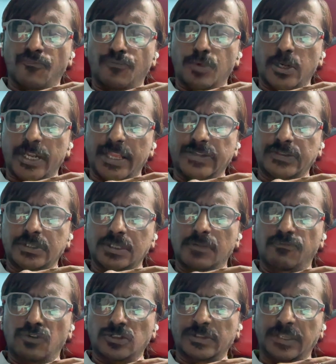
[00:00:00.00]
of
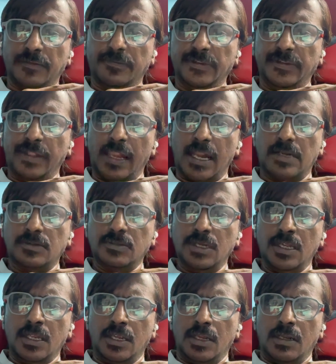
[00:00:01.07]
potential for ServiceNow
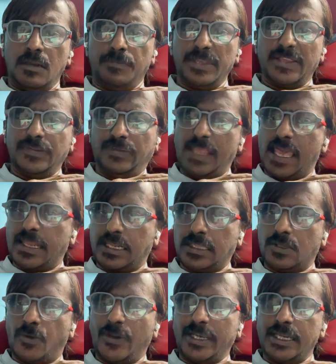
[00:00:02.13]
because they are
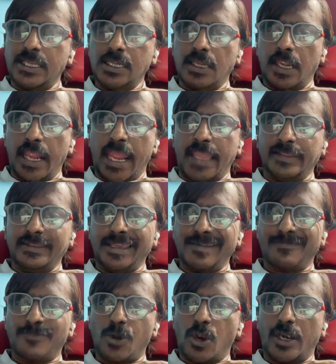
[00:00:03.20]
innovating and
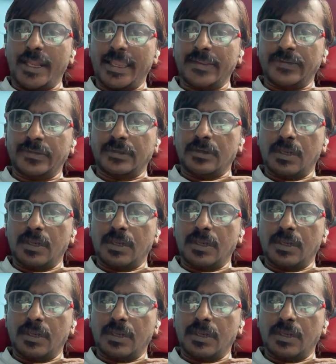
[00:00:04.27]
their product